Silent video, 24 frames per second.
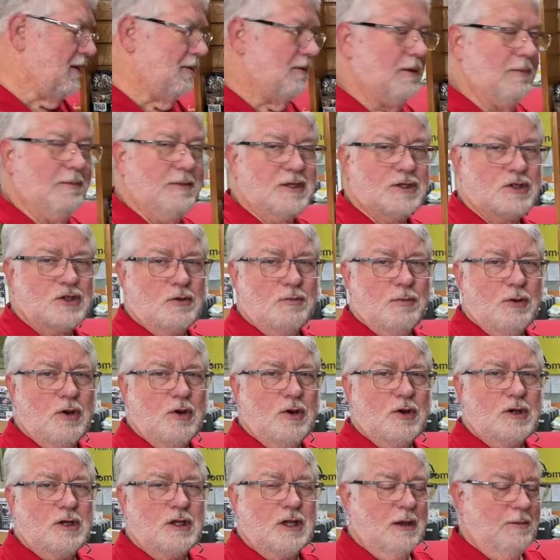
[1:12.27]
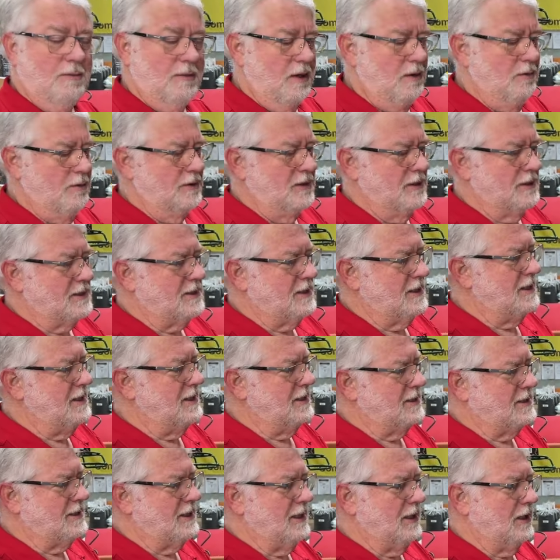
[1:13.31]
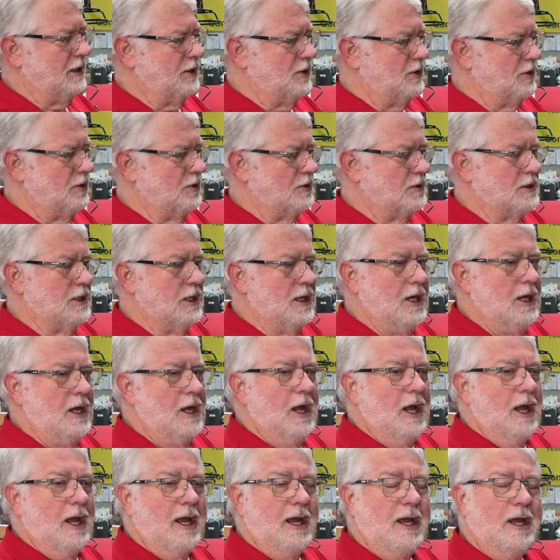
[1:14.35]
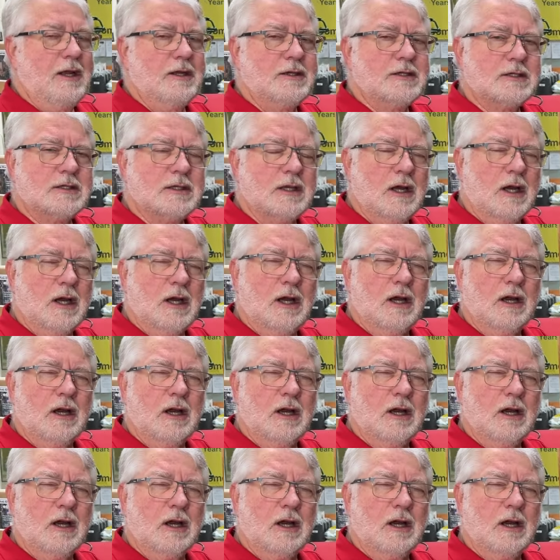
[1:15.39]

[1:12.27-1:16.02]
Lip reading: the Mr. Bird Company with the seed cylinders, he is,